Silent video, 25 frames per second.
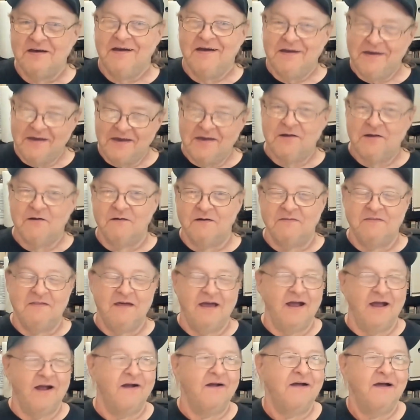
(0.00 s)
here and
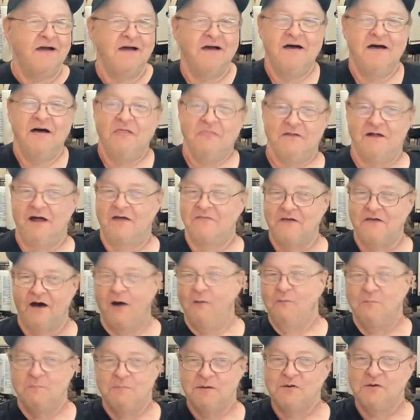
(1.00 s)
there that I thought
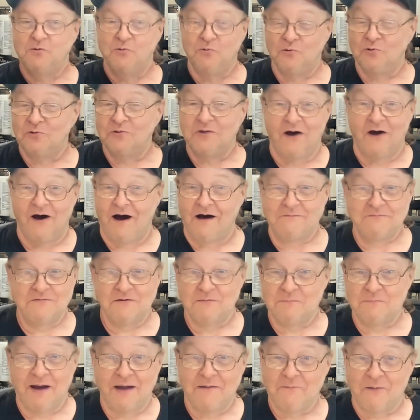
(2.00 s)
would be cool to offer
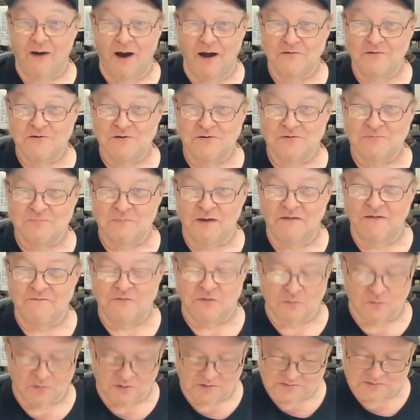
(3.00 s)
my watchers, my
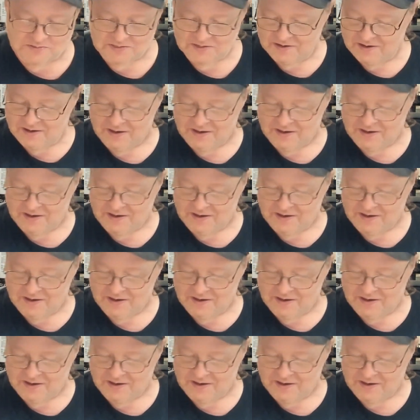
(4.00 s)
viewers.